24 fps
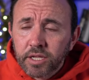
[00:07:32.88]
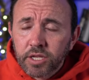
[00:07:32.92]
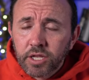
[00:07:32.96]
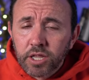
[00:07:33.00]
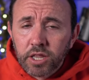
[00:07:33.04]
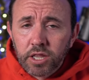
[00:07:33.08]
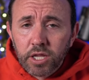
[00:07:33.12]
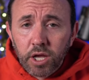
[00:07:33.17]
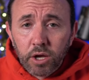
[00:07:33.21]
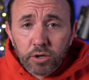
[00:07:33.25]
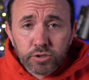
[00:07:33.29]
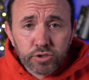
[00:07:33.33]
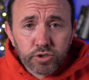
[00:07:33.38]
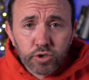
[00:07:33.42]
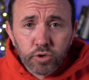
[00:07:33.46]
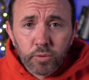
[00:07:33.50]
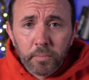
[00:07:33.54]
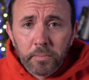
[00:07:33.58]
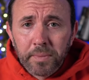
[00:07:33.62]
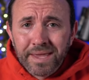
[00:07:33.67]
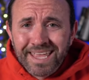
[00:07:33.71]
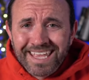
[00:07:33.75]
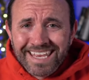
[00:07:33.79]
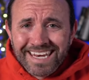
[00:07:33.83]

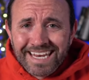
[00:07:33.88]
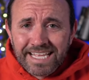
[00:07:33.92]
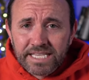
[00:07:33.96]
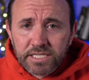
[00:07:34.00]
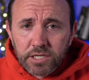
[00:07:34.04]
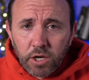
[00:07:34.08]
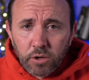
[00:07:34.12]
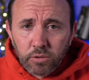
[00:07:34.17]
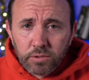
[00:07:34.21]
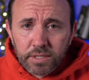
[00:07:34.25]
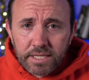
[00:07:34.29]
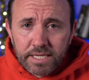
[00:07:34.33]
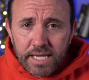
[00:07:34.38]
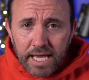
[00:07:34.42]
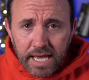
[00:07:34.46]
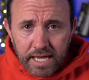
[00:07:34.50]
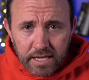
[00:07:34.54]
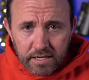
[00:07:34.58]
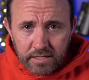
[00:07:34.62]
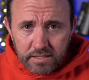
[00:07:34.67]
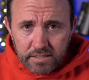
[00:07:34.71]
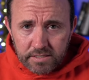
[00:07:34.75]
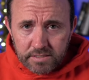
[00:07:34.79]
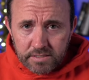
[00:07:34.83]
lawsuit being its only
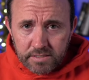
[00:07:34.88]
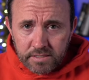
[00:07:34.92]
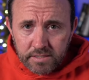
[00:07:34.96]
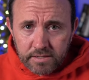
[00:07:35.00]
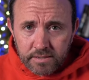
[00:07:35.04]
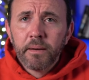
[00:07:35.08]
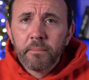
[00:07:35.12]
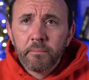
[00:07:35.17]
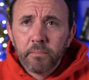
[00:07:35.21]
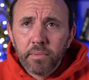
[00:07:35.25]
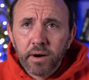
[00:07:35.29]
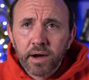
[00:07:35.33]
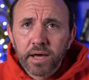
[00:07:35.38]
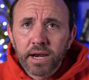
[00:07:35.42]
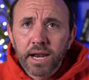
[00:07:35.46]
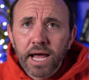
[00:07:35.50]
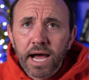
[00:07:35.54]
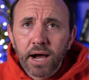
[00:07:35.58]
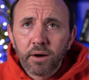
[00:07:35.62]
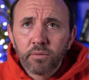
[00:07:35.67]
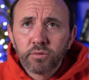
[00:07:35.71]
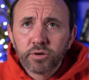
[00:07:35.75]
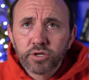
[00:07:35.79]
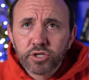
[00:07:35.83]
catalyst. But
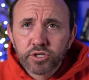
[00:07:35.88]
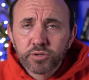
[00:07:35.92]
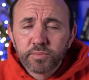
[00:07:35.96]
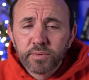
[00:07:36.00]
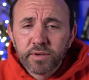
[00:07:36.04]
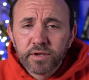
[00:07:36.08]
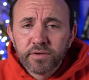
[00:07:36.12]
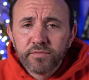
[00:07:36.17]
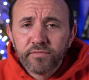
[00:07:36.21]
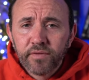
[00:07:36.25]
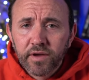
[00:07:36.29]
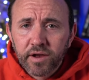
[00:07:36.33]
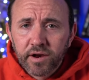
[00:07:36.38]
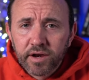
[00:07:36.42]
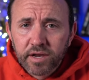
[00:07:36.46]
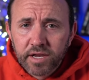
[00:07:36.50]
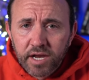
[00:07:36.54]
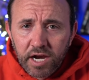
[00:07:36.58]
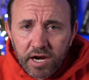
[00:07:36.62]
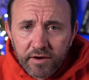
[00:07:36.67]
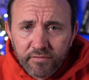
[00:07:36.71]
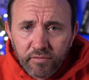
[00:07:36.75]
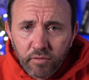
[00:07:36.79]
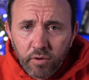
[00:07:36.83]
I would just be very
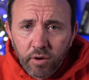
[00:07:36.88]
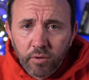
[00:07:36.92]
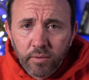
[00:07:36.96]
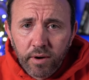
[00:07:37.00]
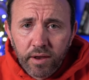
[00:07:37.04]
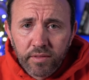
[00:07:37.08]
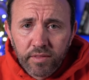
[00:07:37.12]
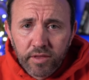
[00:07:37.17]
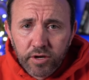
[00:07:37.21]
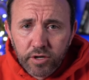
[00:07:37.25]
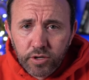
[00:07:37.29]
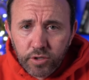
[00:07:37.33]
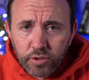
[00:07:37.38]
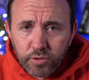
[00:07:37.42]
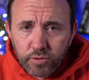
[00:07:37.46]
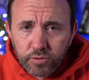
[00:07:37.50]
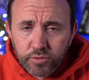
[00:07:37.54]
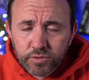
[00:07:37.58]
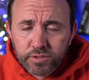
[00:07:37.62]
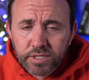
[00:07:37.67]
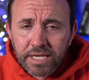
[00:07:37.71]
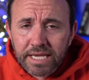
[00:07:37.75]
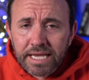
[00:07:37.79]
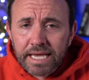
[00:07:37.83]
careful around the
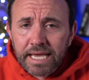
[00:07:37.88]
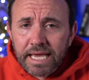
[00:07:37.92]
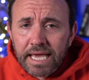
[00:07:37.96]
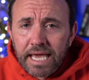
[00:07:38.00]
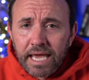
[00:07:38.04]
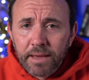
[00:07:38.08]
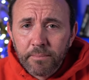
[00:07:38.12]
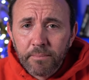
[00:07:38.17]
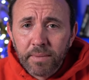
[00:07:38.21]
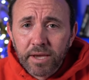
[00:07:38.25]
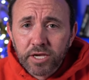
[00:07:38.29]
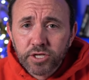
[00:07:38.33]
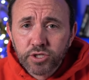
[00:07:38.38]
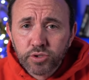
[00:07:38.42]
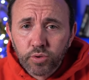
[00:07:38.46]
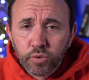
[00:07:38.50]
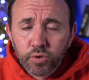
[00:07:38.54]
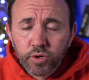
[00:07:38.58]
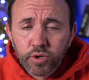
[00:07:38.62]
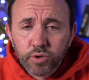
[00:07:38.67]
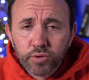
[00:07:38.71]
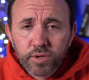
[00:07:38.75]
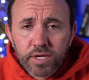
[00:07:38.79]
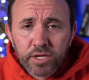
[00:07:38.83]
news and make
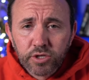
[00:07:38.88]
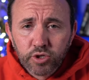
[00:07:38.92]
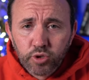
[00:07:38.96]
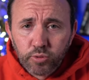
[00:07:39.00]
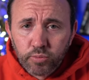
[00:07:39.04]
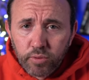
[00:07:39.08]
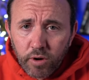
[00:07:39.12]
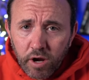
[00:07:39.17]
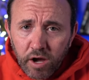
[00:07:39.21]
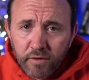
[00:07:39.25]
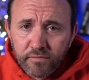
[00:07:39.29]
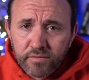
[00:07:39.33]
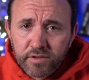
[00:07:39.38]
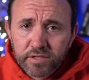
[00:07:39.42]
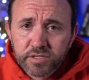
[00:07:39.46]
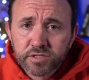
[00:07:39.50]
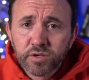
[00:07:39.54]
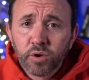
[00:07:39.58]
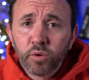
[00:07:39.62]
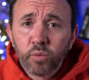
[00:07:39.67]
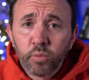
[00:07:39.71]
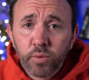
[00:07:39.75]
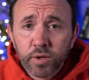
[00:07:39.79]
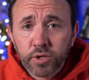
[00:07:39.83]
sure you get your profits
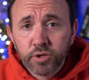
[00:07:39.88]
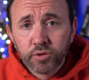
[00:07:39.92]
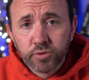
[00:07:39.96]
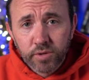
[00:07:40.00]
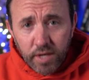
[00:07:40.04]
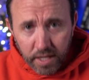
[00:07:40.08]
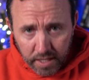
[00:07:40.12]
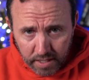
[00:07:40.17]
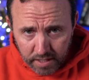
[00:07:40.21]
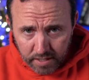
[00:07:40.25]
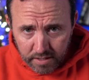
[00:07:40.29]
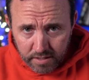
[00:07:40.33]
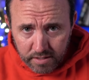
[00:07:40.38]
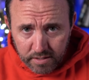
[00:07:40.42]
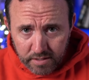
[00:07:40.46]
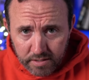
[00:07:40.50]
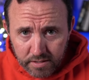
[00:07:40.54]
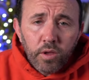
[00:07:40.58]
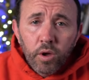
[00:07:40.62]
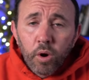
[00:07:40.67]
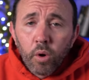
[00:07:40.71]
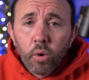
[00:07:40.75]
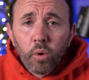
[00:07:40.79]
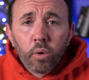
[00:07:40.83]
when you can.
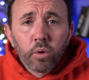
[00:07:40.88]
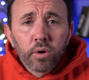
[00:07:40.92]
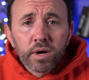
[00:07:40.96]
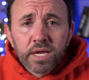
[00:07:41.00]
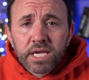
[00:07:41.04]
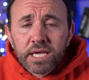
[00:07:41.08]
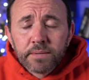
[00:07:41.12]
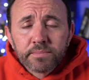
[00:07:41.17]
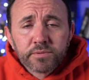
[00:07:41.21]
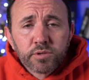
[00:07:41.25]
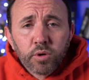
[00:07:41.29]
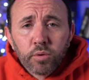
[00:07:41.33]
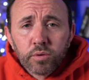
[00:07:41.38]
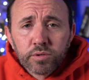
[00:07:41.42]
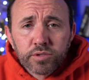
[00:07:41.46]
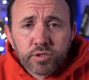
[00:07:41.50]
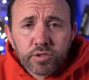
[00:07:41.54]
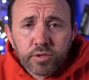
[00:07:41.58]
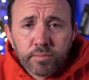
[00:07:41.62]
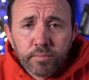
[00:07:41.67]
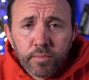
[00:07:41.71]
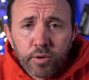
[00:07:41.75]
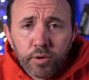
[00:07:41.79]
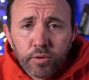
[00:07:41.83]
Or it keeps going
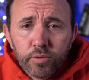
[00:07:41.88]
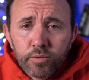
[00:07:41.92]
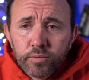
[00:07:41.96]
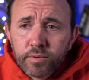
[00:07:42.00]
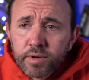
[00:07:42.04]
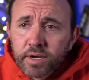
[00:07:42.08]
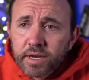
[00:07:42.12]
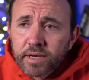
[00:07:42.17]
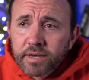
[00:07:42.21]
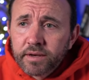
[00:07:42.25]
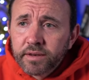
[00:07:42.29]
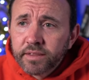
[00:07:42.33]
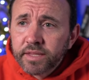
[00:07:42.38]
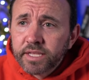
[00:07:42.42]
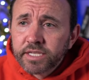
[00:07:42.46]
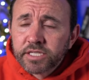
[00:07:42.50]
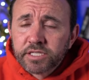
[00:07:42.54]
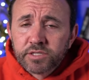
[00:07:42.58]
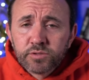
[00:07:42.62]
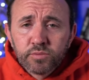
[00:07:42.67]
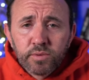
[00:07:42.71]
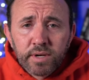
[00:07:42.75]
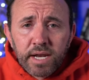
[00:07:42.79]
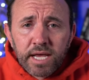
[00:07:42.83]
to the moon, and
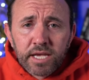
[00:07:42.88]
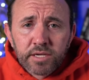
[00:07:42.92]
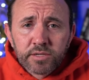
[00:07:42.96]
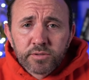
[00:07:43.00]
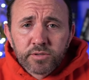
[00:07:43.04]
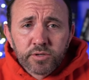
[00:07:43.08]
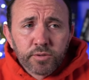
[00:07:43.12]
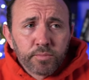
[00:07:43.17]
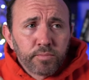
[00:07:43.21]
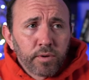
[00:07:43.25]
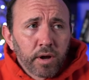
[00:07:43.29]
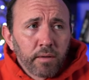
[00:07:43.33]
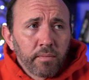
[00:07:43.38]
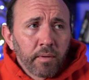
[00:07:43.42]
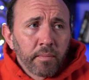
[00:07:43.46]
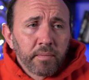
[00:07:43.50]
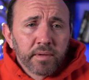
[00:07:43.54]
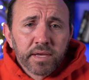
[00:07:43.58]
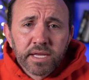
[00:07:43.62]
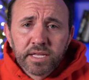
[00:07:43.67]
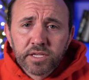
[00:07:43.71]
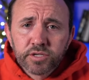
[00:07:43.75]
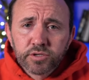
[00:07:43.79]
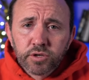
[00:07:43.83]
this is when I should
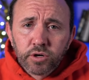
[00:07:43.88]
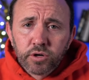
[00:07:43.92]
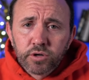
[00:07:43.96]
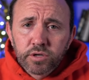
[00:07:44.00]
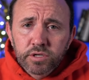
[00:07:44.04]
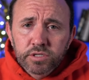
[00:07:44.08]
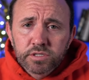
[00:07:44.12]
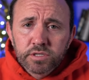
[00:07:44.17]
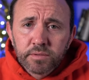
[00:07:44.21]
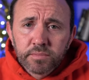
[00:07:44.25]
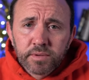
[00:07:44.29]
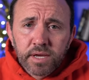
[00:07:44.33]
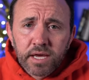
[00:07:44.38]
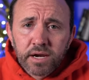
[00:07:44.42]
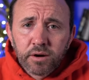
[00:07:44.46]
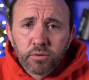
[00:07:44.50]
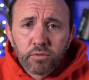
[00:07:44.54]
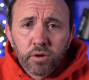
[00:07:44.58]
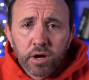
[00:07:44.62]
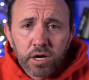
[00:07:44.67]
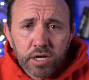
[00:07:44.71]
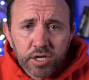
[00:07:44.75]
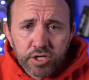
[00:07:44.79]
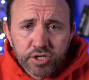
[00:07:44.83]
probably insert some kind
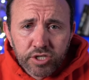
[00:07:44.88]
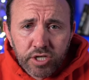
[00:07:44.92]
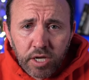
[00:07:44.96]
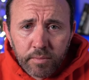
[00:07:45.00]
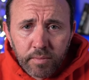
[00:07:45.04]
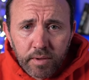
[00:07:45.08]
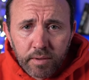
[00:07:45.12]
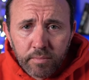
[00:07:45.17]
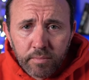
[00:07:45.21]
of rocket ship